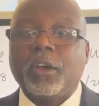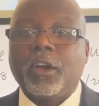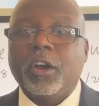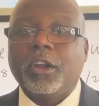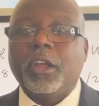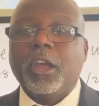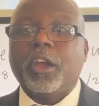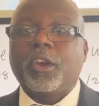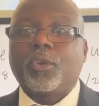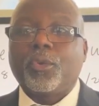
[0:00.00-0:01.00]
good
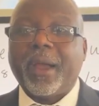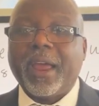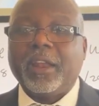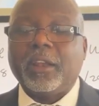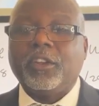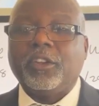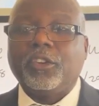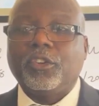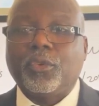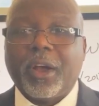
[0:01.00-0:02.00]
credit.
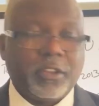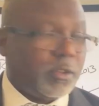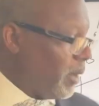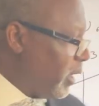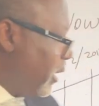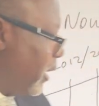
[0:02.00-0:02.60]
Trust me.